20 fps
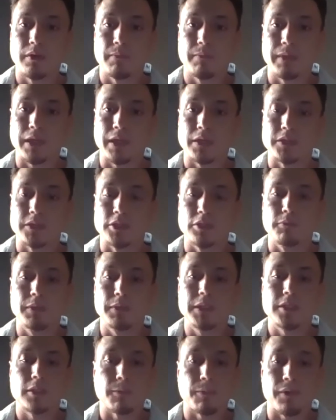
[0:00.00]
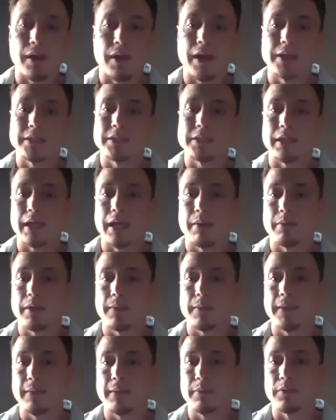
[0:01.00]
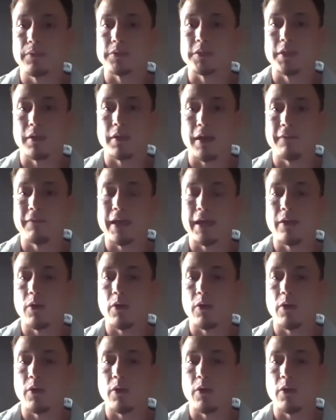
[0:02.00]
because you'd be surprised at how many people still have that